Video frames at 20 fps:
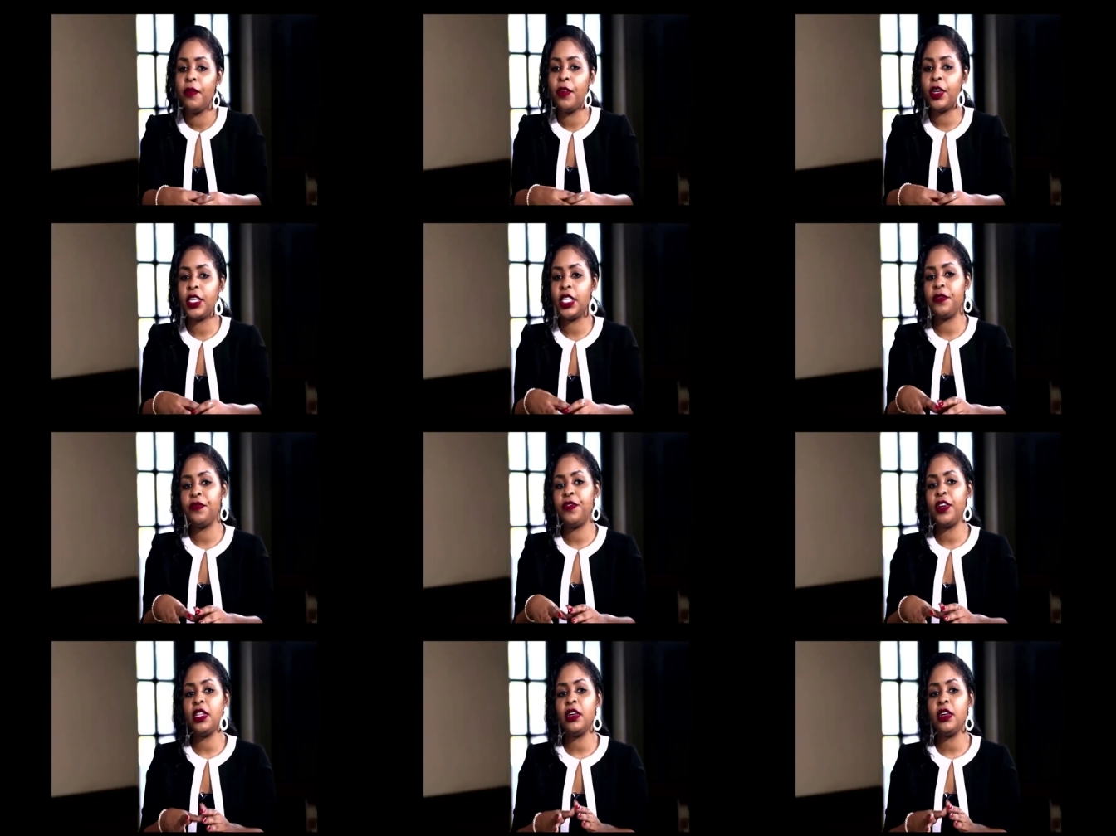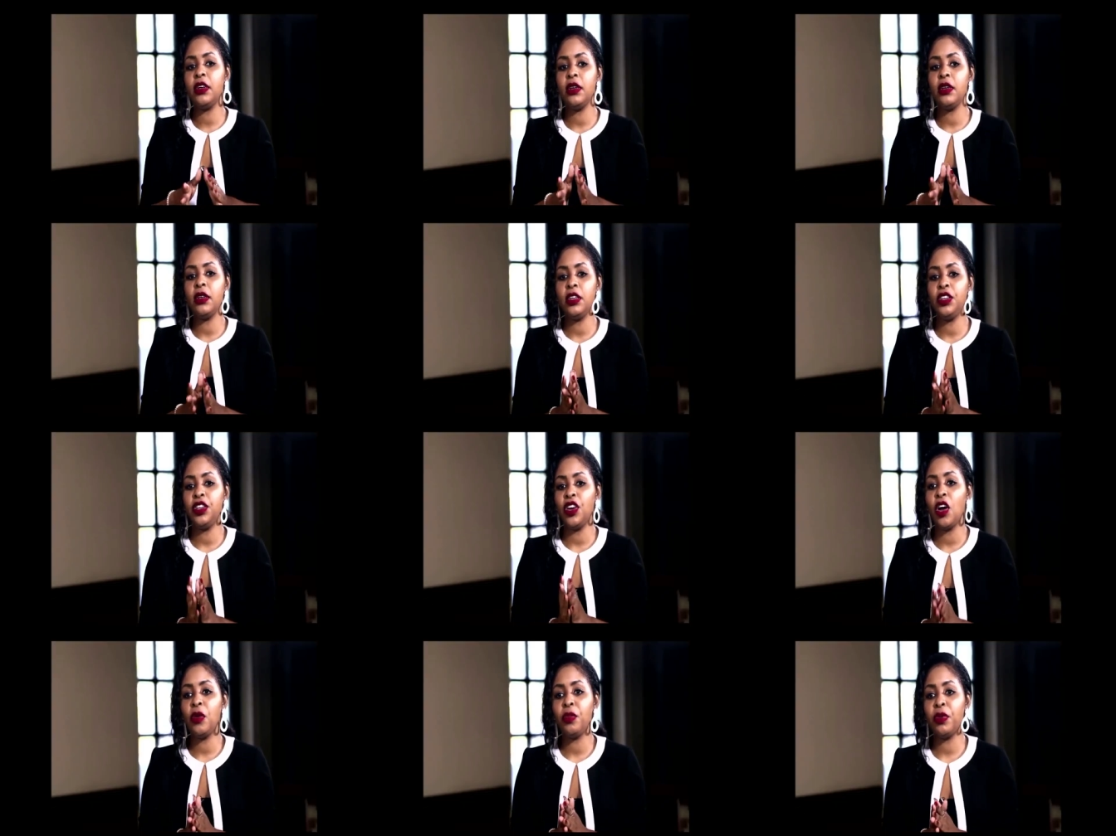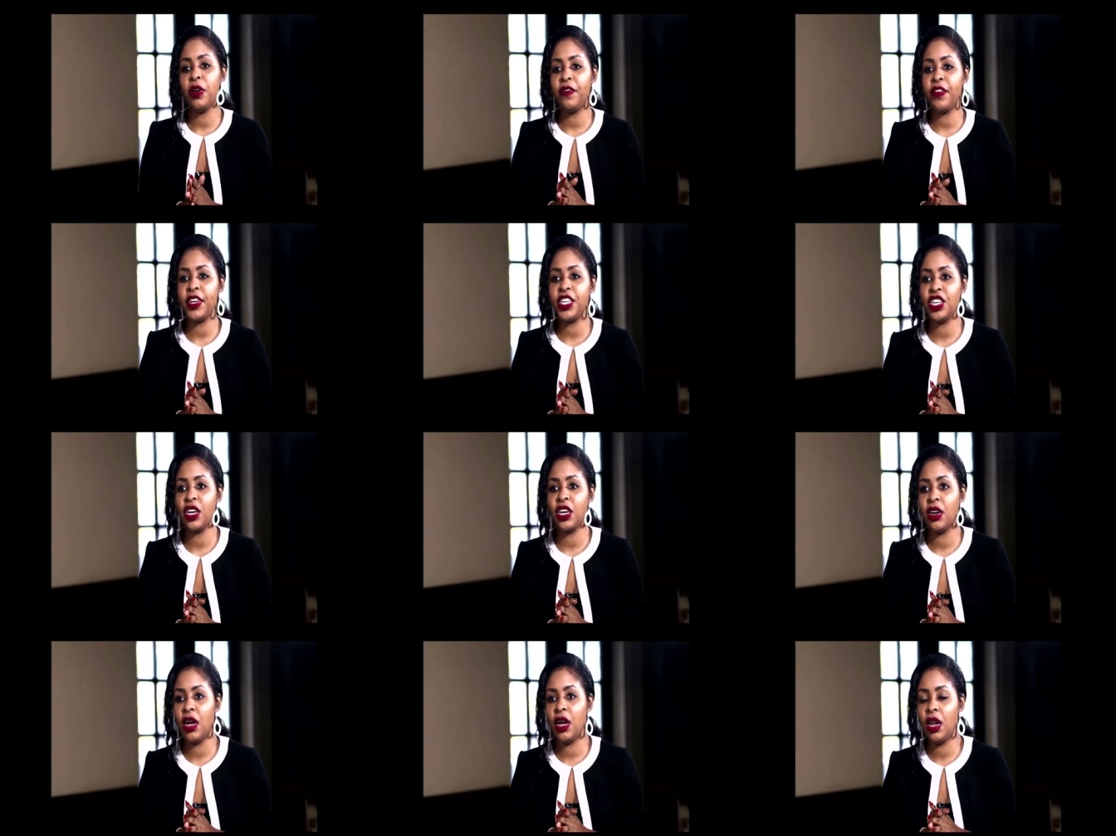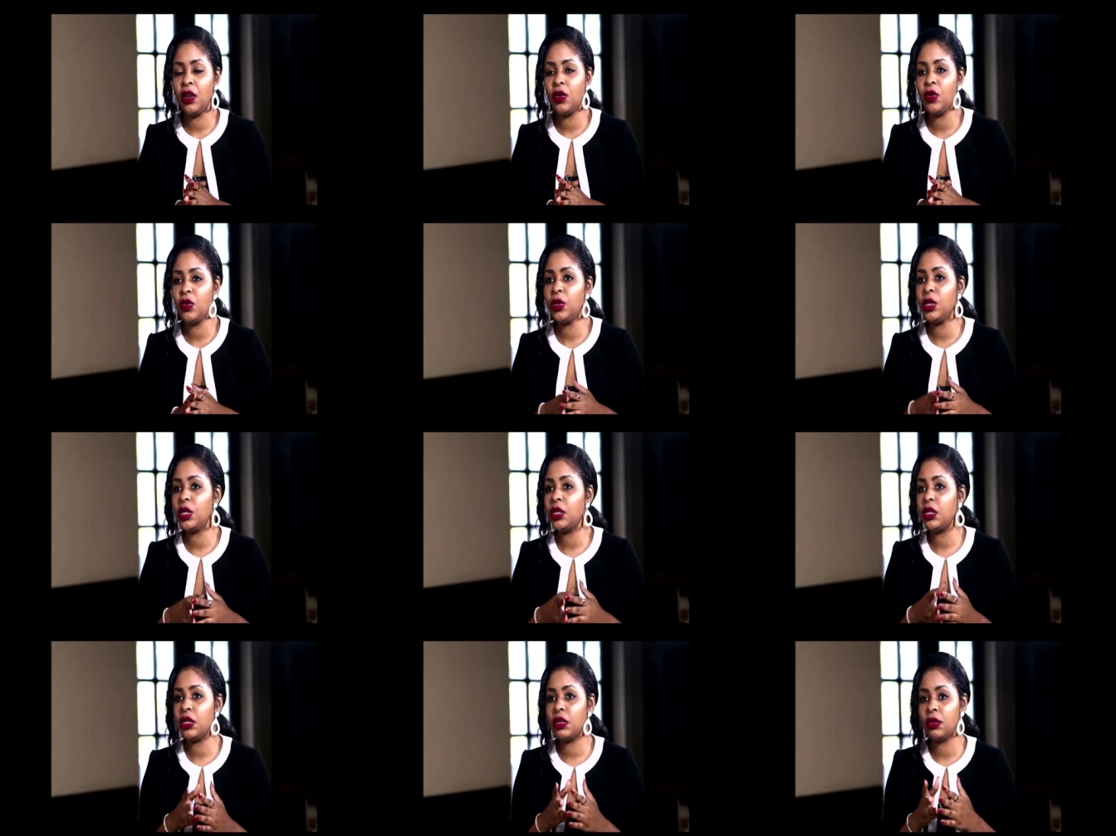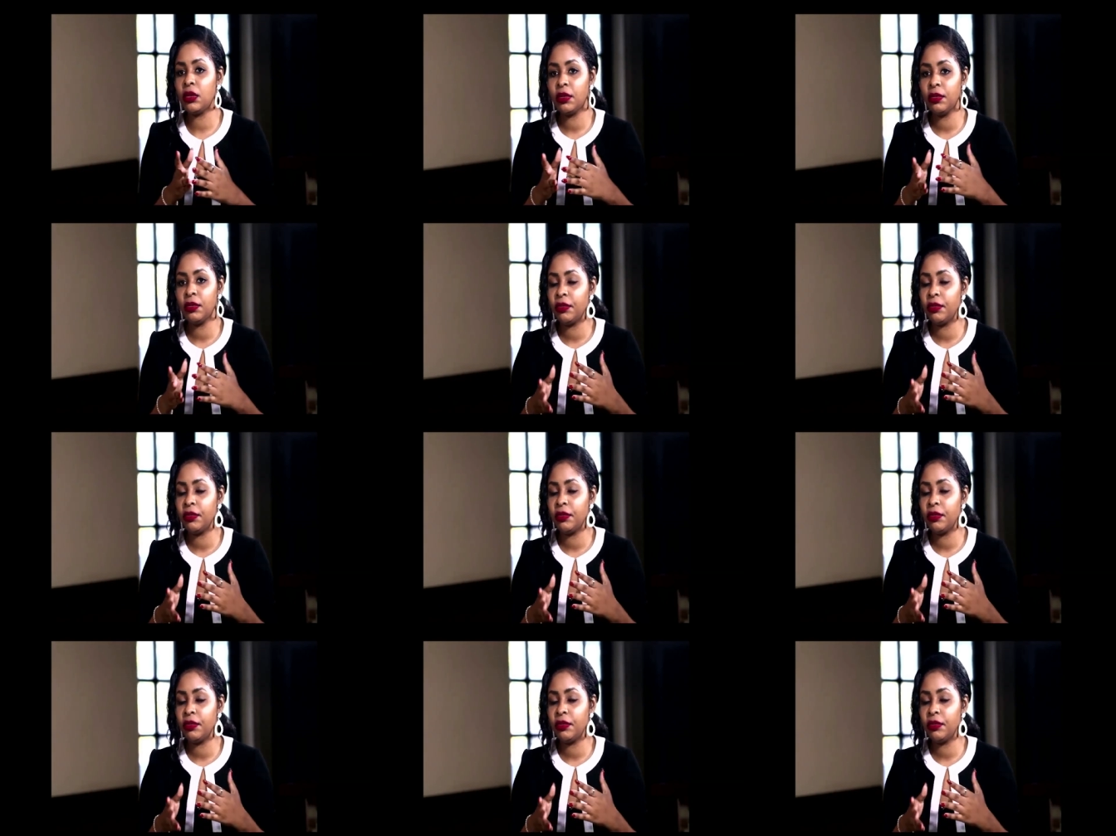But for the young professional who's